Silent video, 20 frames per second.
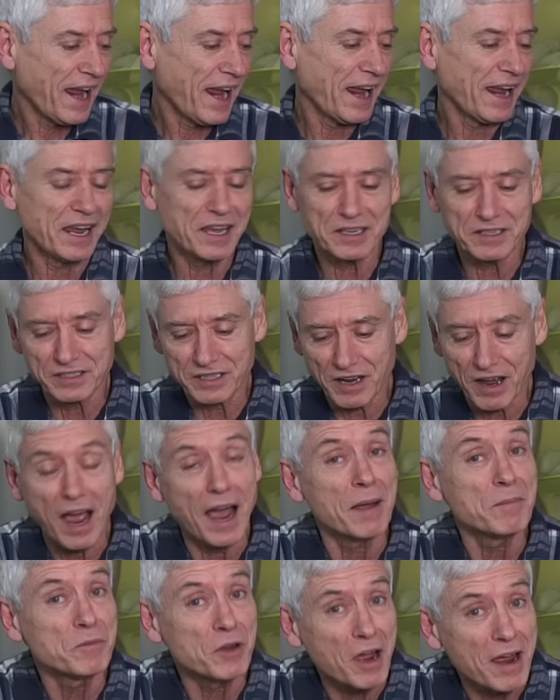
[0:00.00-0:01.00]
And
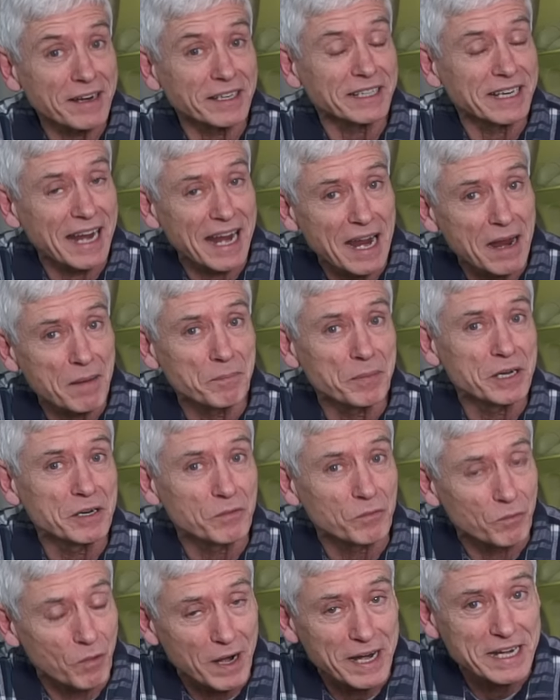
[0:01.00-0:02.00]
I'm not
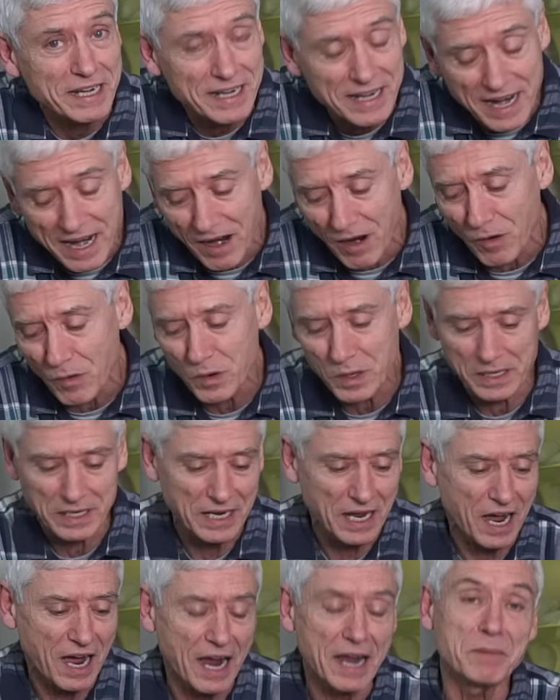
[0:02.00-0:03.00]
camping right now.
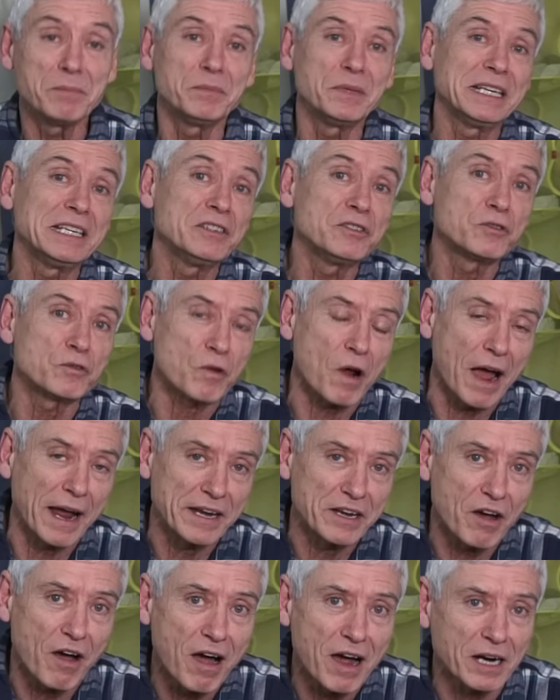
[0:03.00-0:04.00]
I'm in
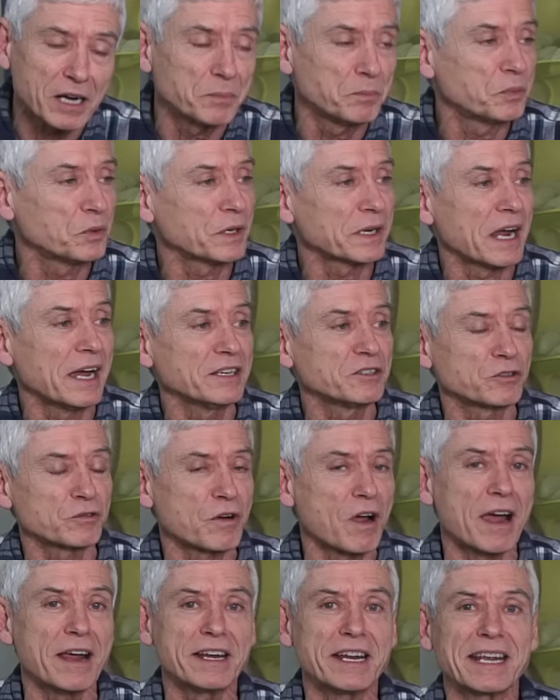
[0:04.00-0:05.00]
dry dock, but I
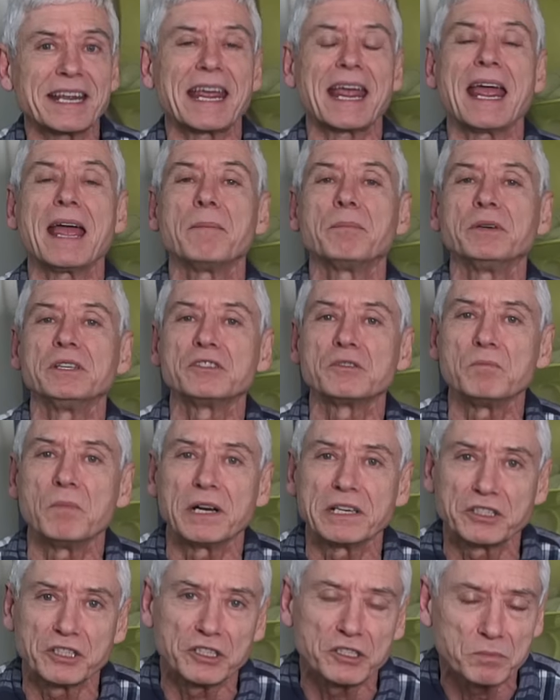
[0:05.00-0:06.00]
try to camp as
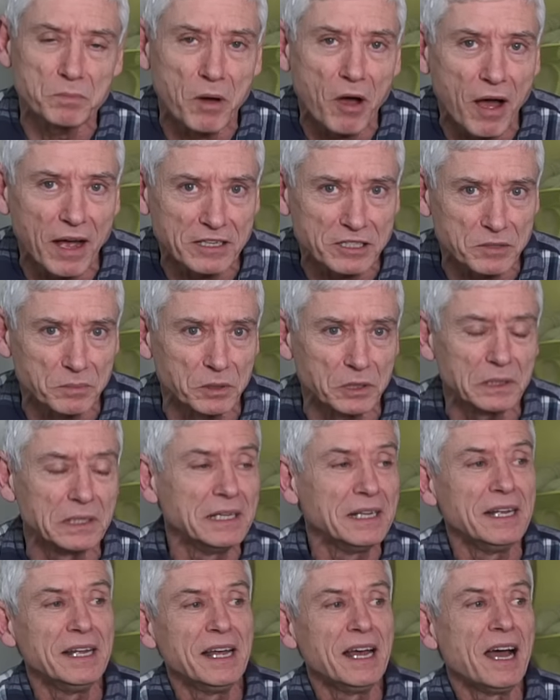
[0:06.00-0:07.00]
much as possible.
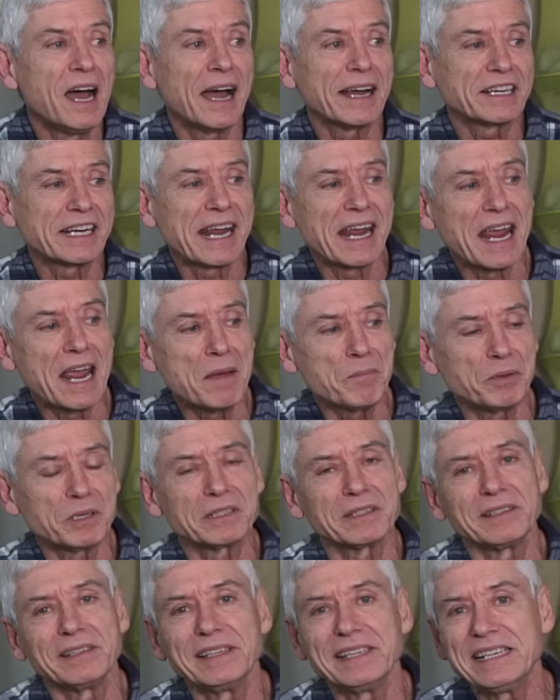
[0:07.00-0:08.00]
I camp
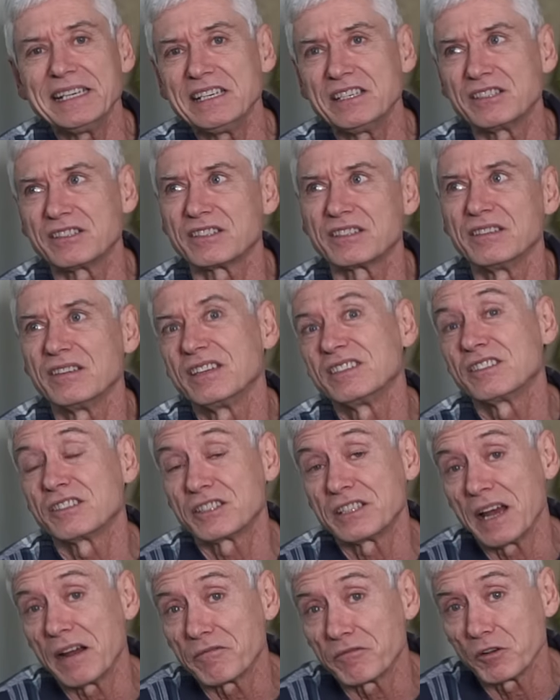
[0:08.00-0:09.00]
at least
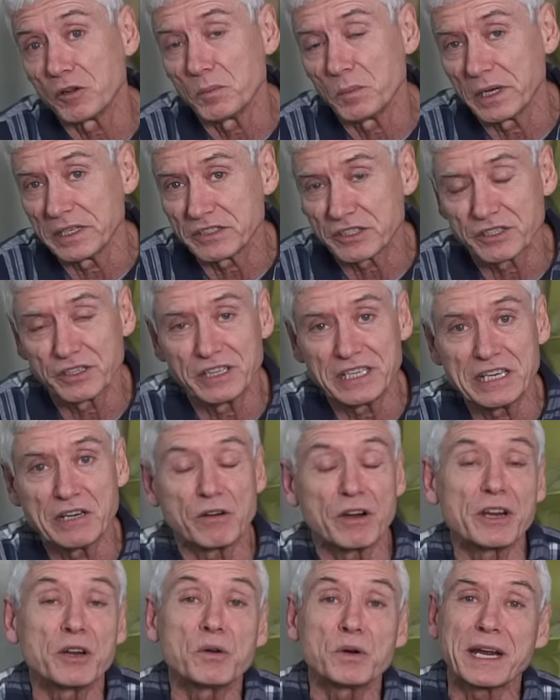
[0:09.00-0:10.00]
several months of the
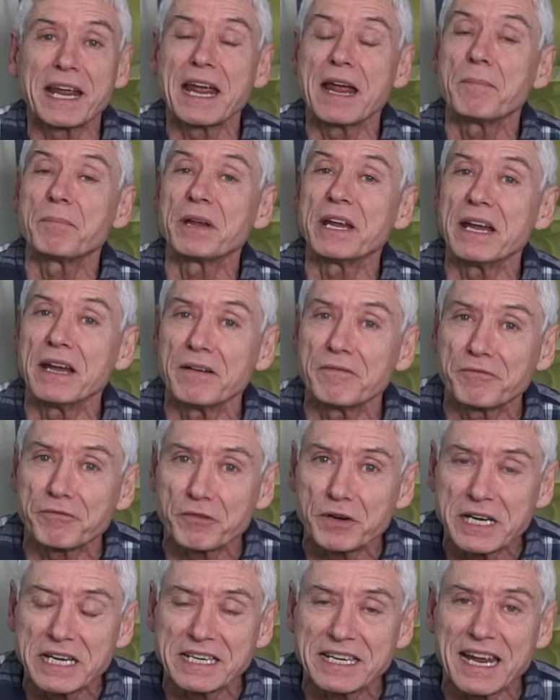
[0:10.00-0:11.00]
year. I don't camp
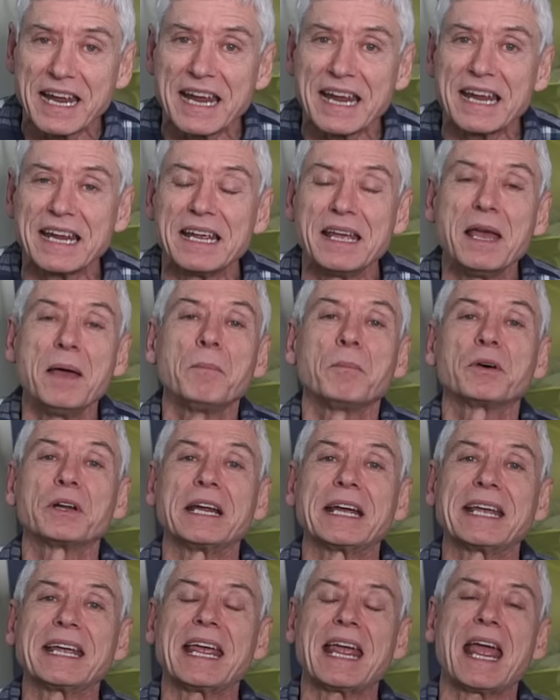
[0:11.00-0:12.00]
every day, but
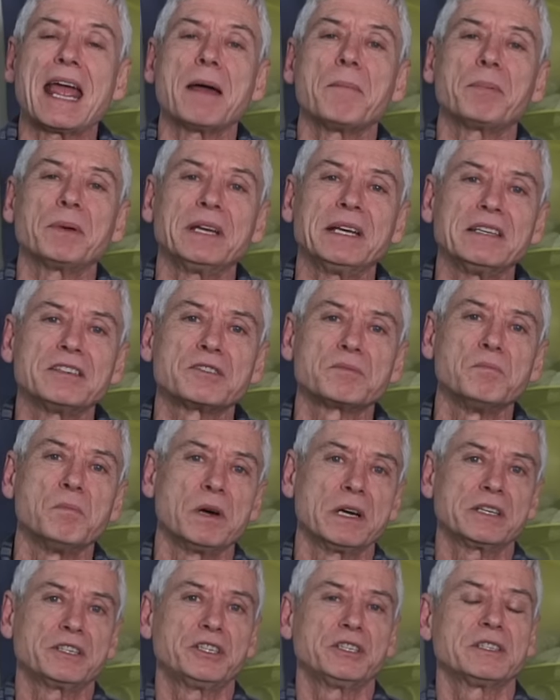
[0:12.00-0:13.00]
I camp as
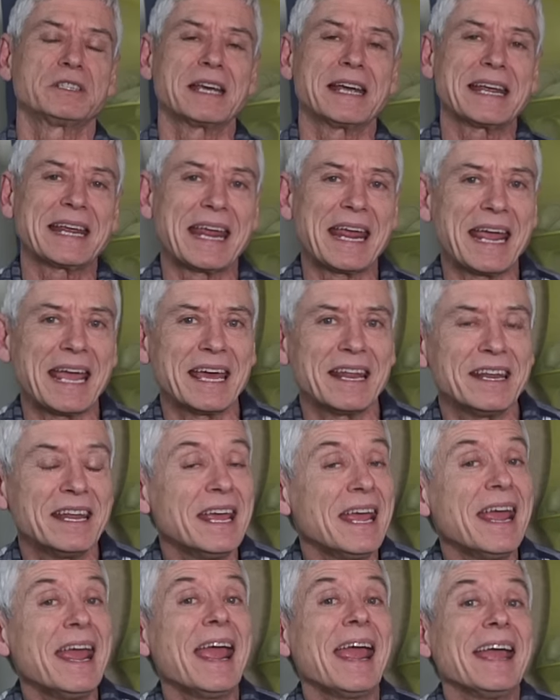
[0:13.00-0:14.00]
much as I can.
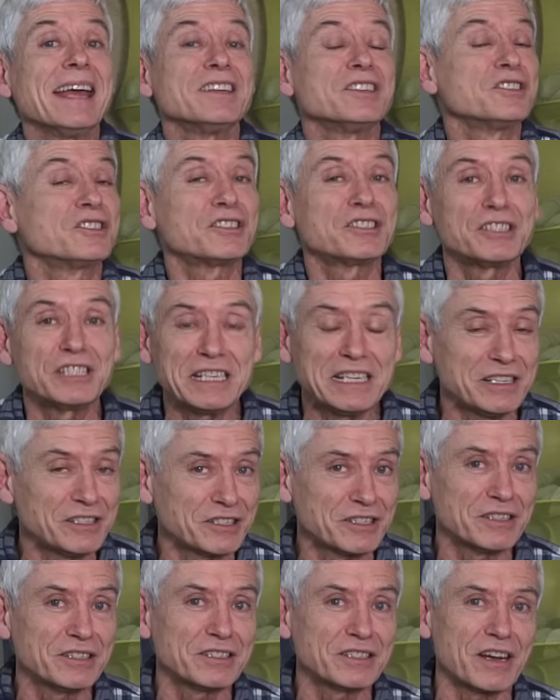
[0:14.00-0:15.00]
And
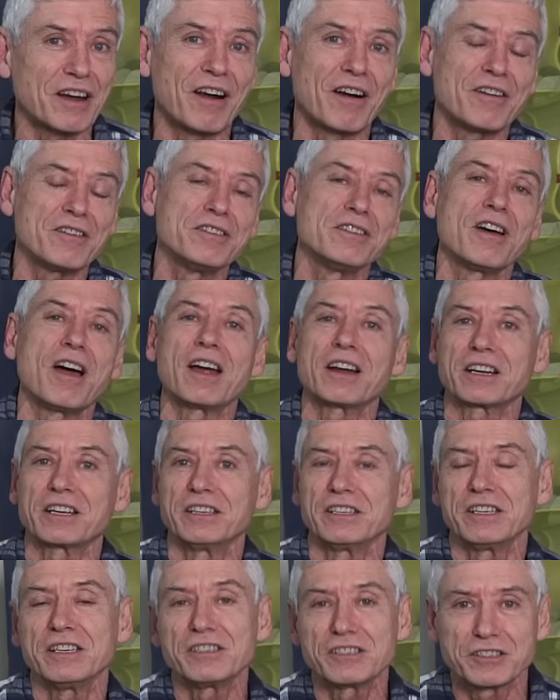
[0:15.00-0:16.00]
seasons are not
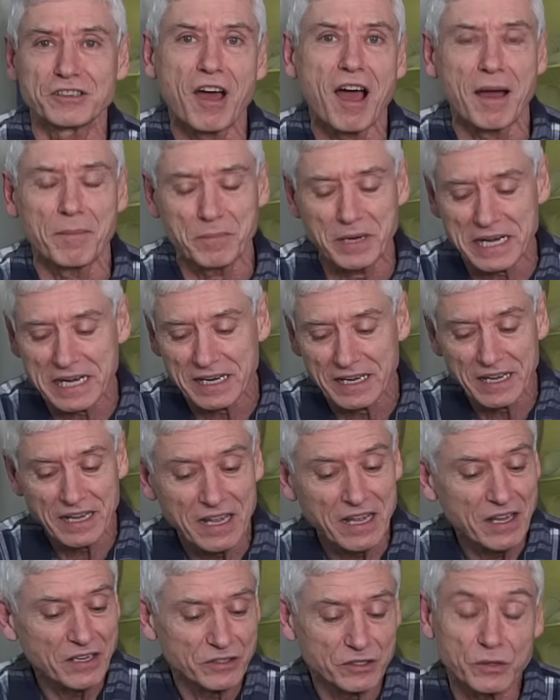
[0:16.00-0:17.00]
going to stop me.
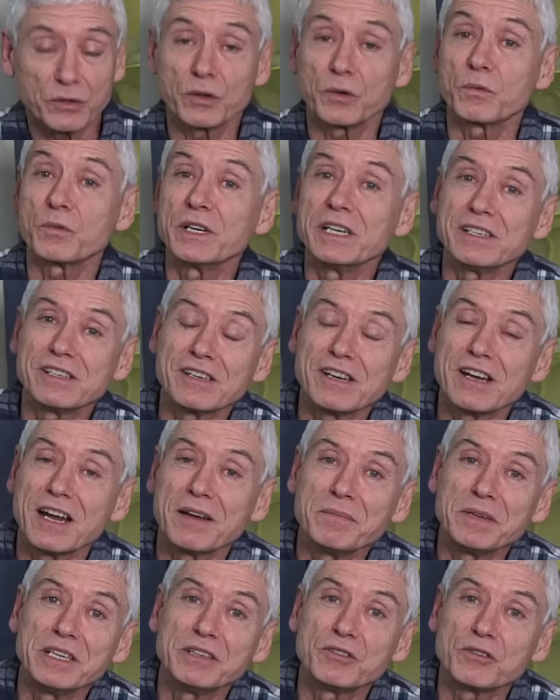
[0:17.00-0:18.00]
So the reason
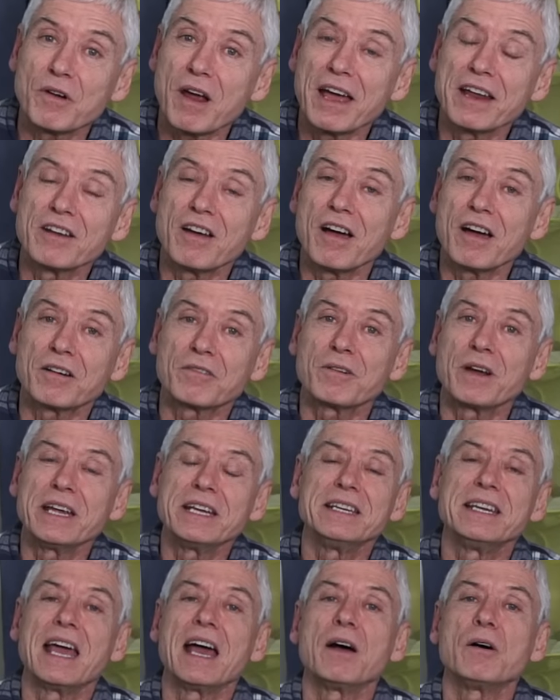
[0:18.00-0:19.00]
I'm in dry dock
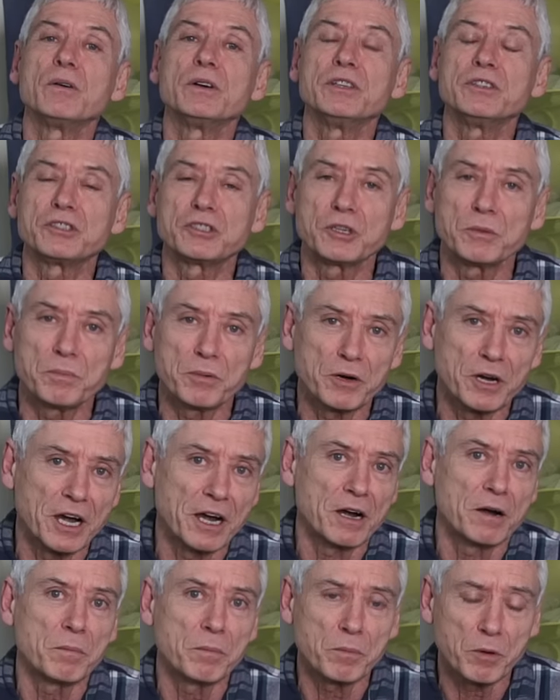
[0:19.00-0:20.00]
right now is to
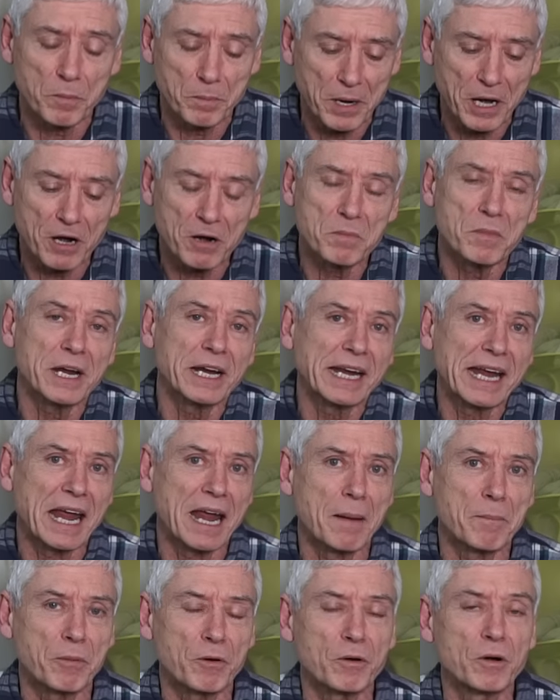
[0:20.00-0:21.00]
prepare my
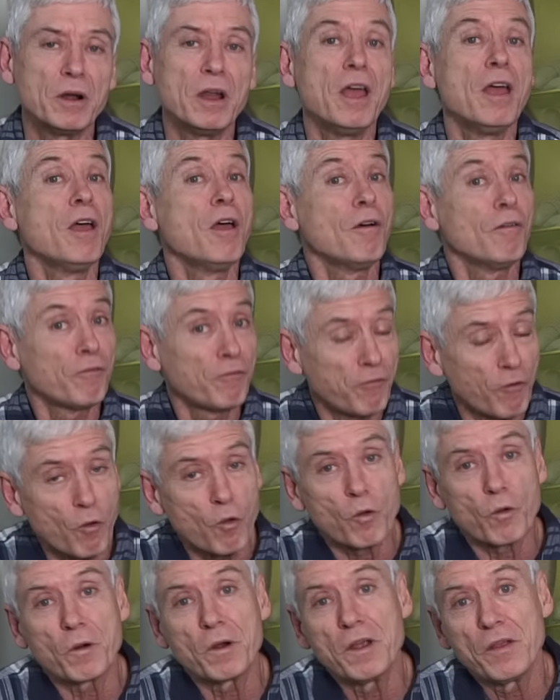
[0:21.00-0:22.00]
camper
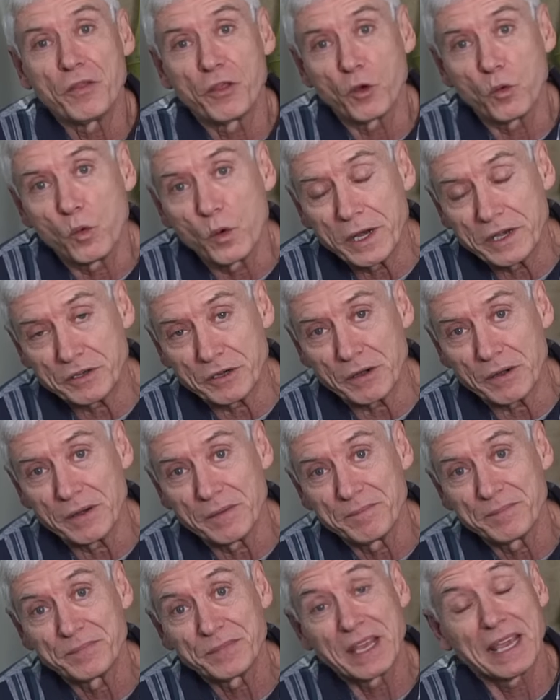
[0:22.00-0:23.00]
for the winter.
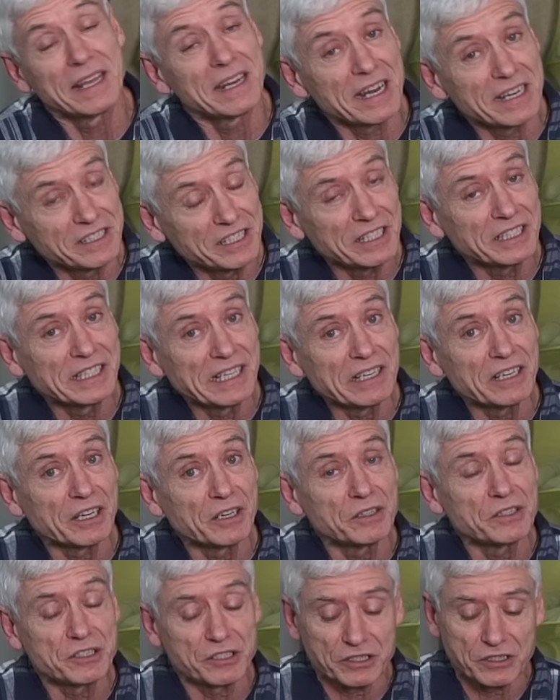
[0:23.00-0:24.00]
And I did get a
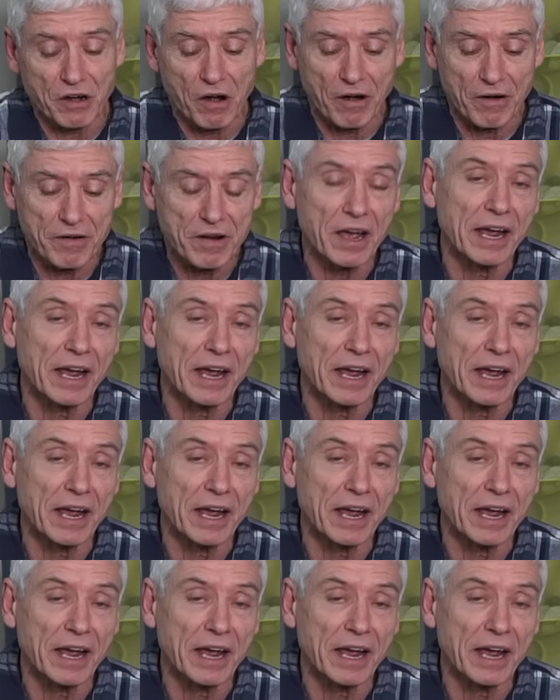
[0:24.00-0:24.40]
good start.